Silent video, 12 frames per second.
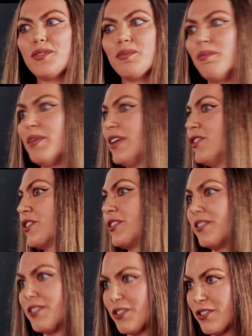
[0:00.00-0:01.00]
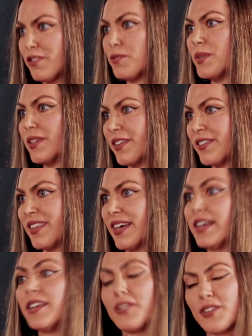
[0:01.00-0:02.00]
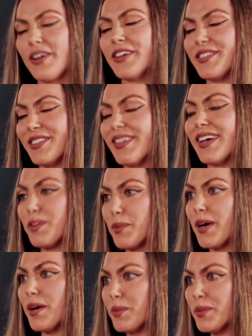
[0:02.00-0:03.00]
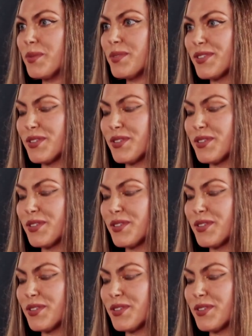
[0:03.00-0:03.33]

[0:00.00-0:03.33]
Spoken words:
major divisions because of that, and it's caused a lot of problems.